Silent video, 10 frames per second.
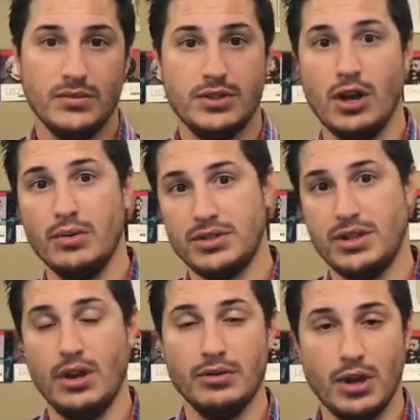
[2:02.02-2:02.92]
Do is
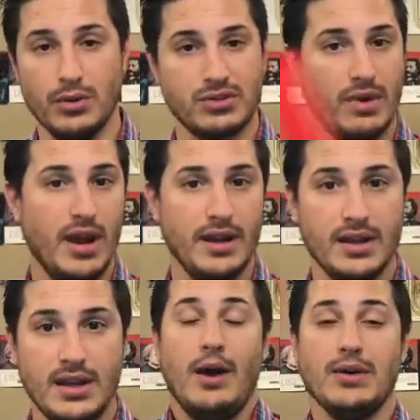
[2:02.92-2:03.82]
Do, Do is red.
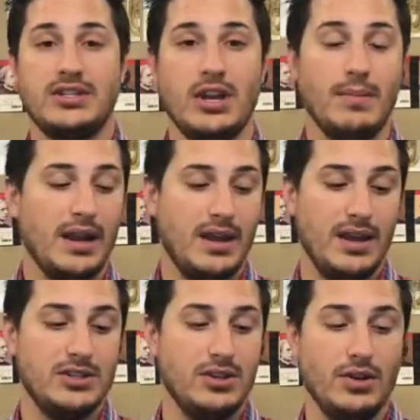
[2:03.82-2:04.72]
I always tell my
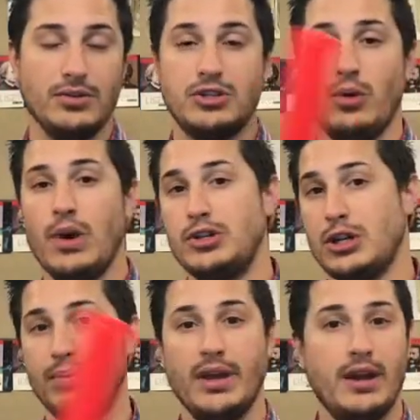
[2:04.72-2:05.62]
kids, you know, there's two ways you
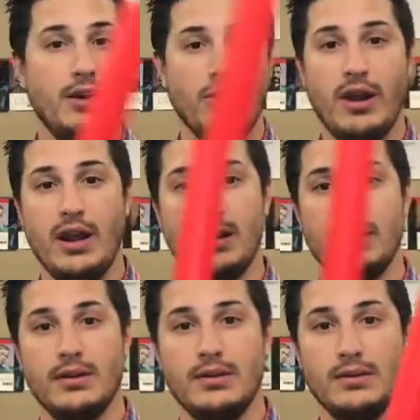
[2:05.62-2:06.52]
can play it: on your hand
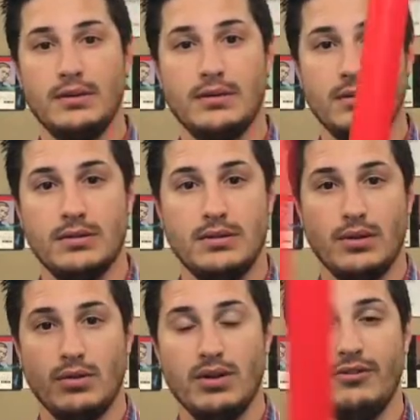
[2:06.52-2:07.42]

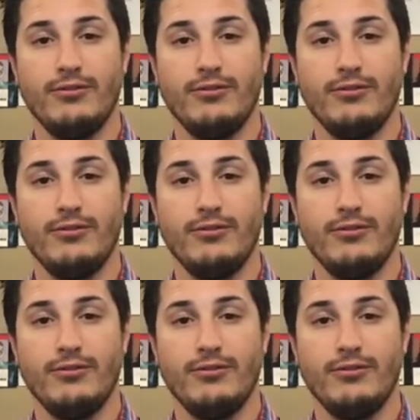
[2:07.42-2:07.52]
or on the